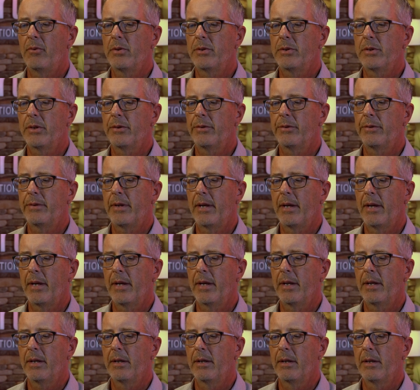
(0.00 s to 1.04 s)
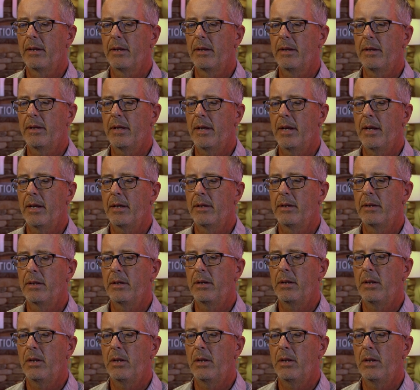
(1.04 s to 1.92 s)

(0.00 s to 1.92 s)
would just say that,